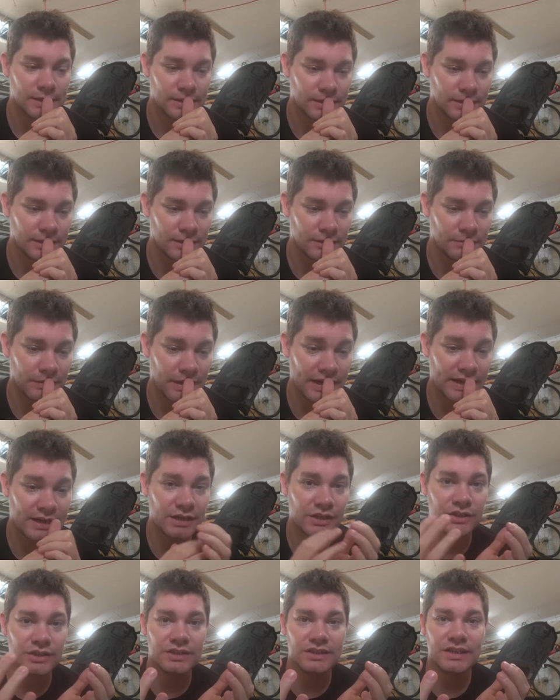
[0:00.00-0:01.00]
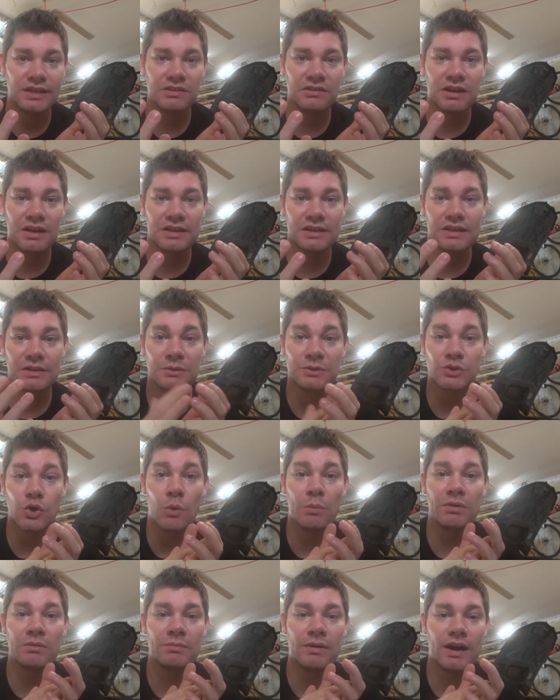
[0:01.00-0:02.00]
Um, I got a good deal on it. It was
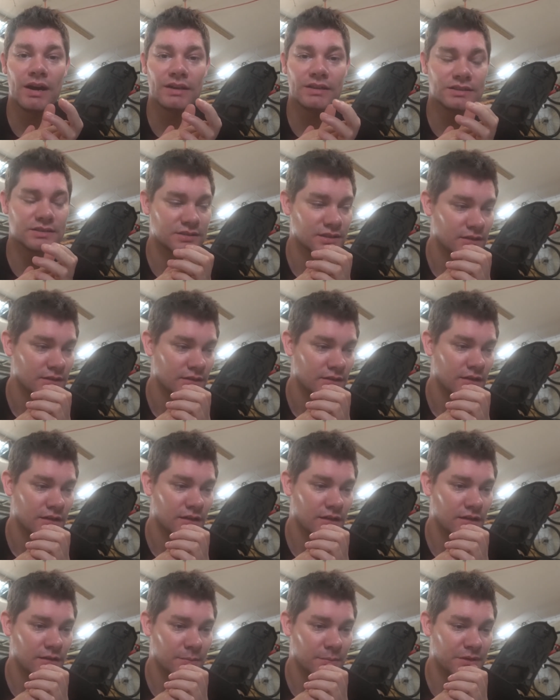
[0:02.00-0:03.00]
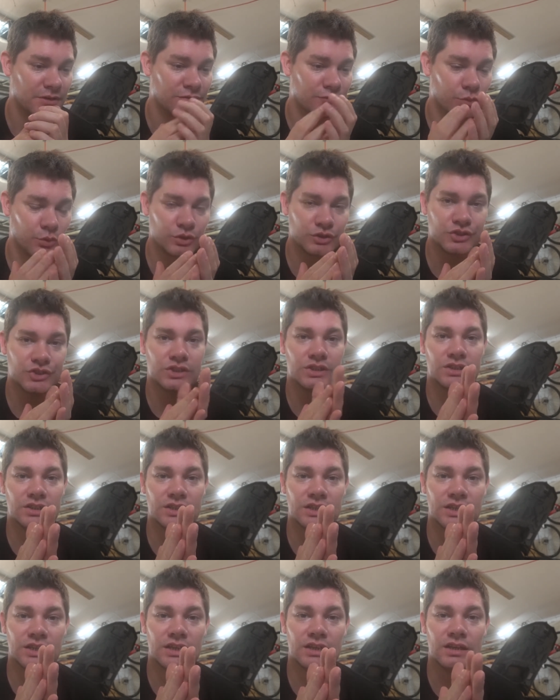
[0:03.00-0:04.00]
open box, um, but
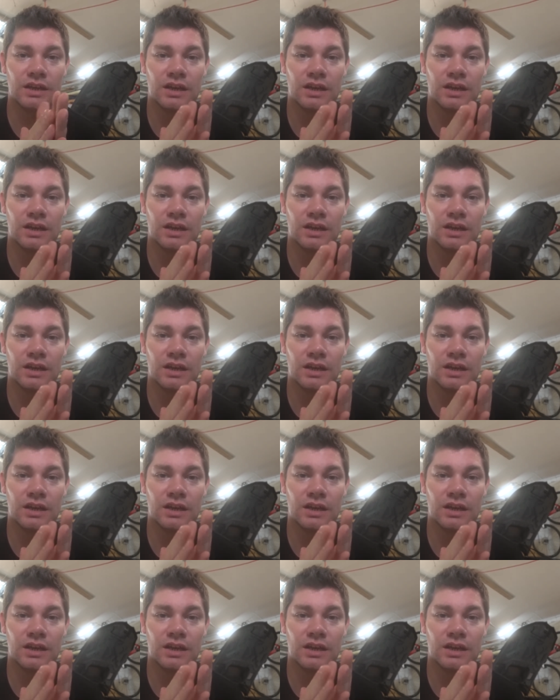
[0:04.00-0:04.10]
unfortunately,